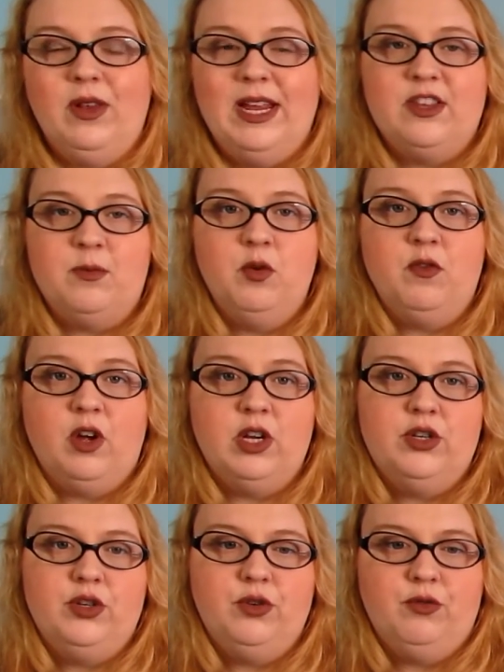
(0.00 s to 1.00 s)
let's move on
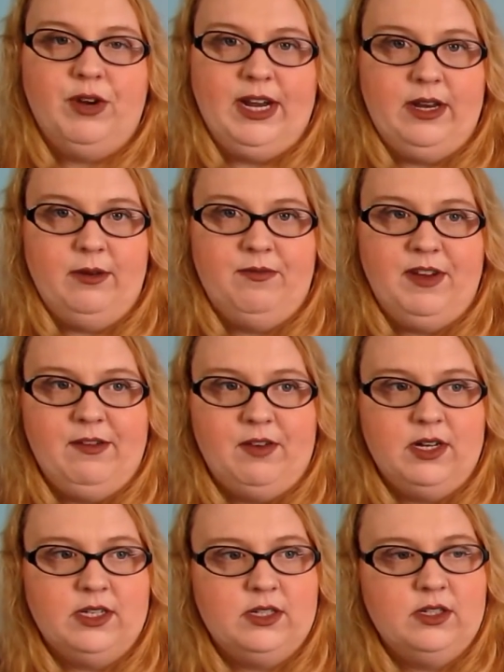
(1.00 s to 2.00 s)
to random
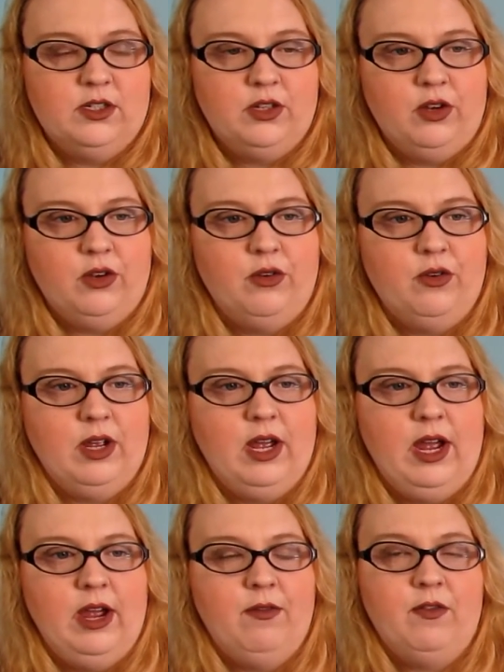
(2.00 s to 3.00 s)
favorites. So
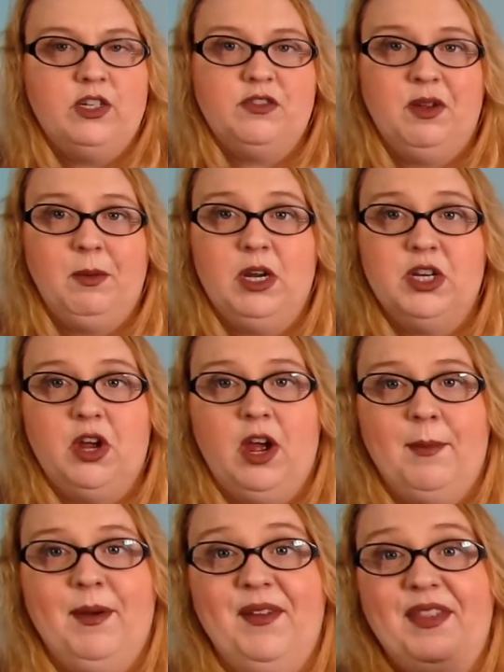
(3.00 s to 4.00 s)
first of all, I'm going to
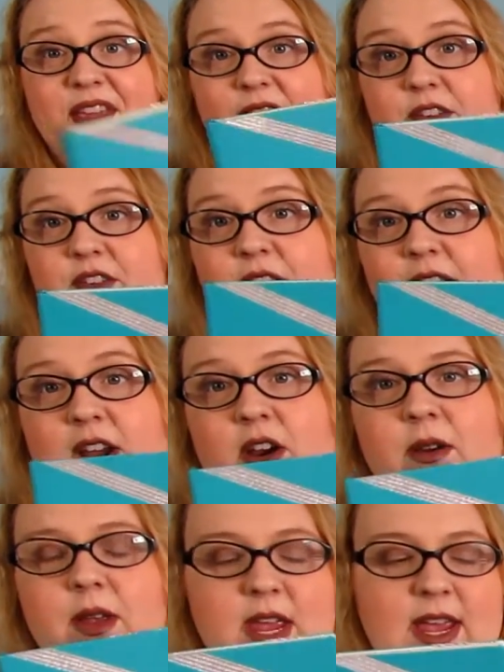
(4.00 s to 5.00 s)
talk about this right
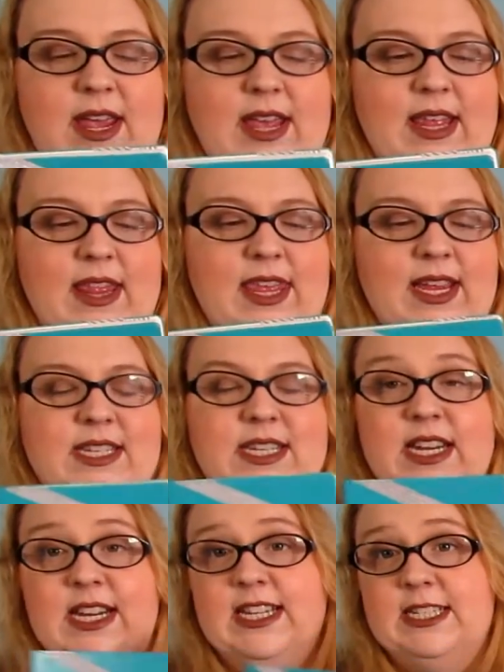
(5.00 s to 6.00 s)
here. This
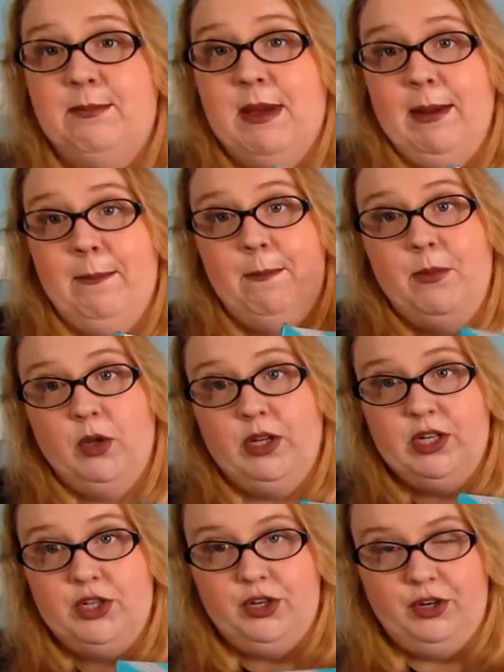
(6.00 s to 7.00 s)
is my
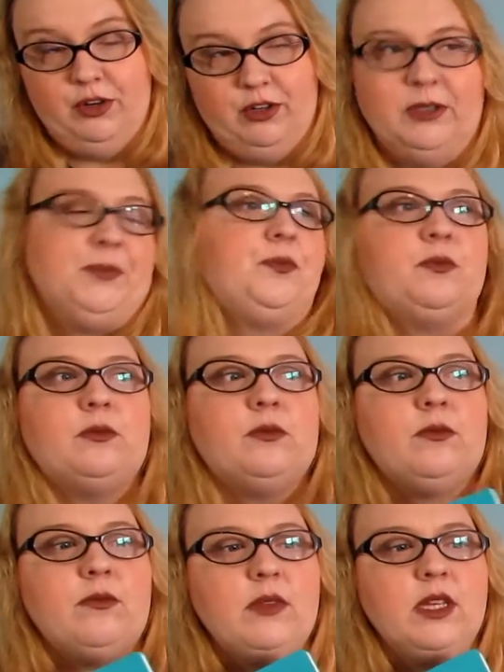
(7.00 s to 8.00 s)
bullet journal.
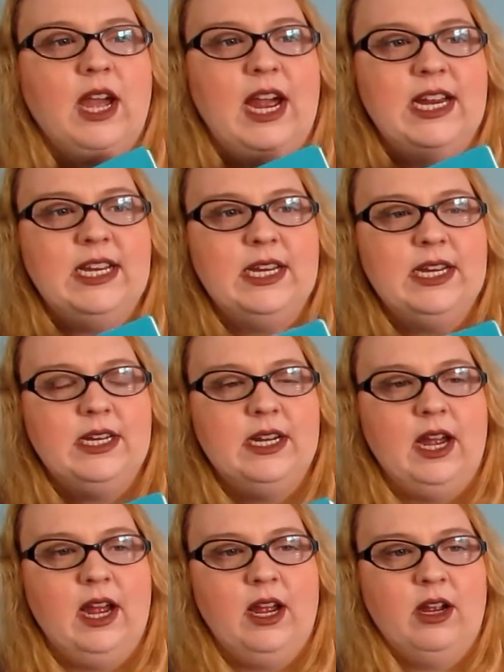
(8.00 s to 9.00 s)

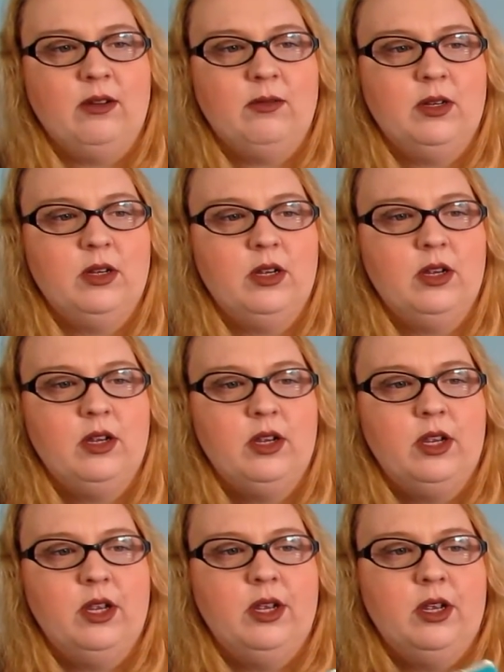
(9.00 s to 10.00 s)
I
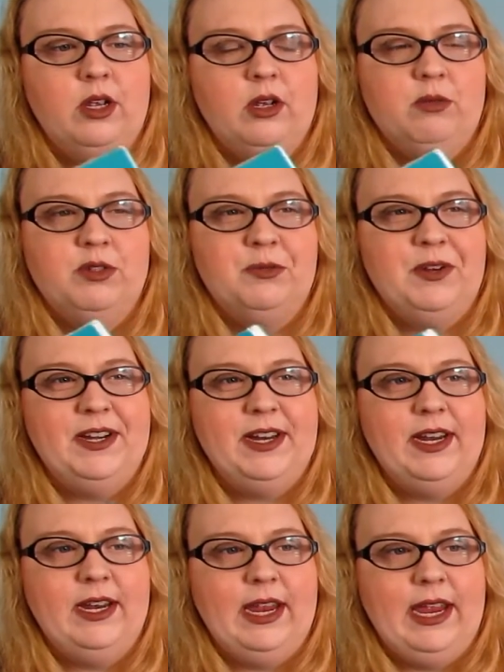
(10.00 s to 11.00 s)
was
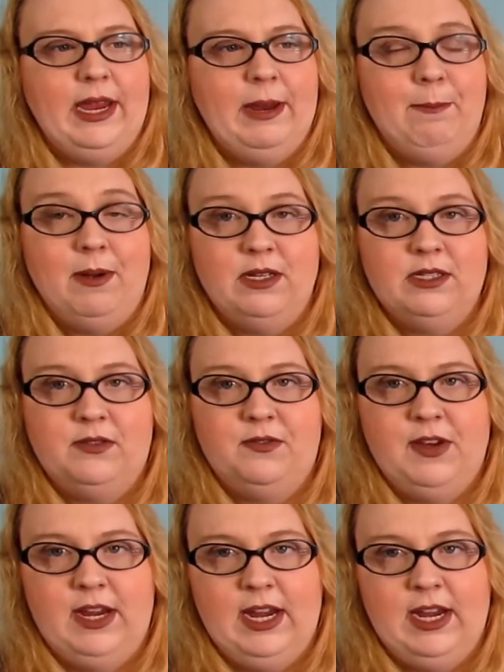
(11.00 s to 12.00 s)
reading a
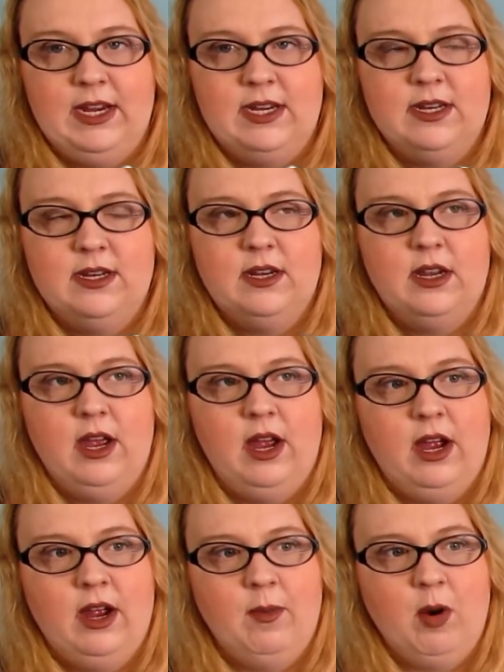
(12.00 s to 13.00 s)
BuzzFeed
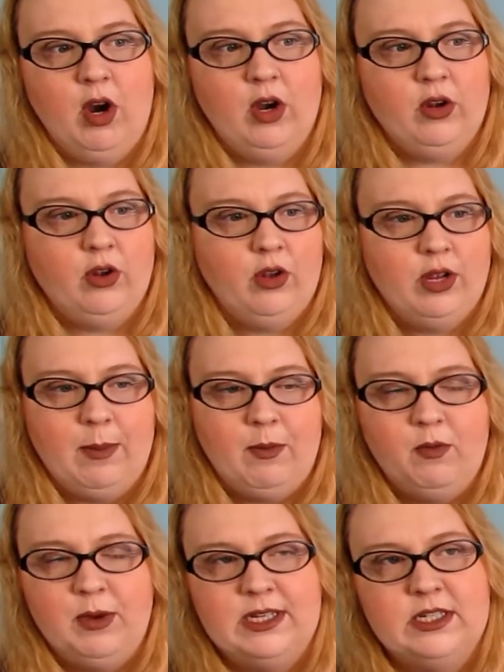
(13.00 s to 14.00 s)
article a couple
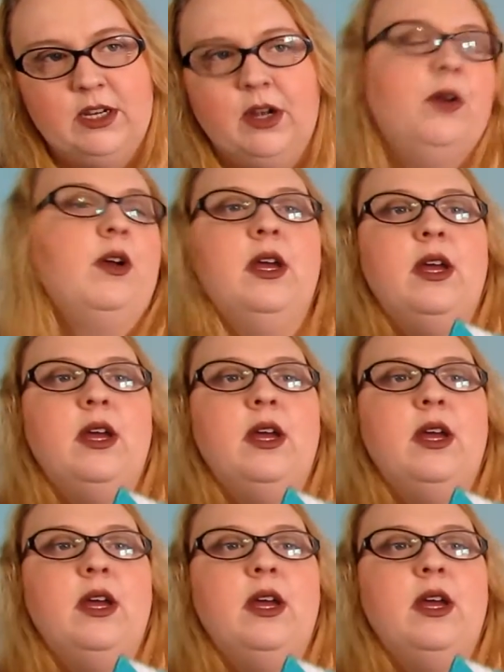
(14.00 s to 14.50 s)
of weeks ago,